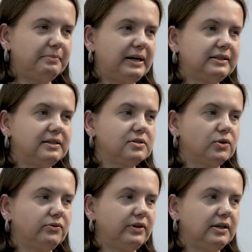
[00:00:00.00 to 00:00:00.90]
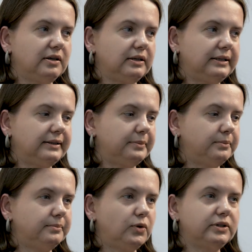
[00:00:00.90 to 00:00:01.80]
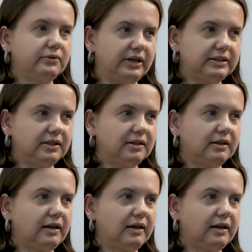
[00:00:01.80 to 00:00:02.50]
but also very motivating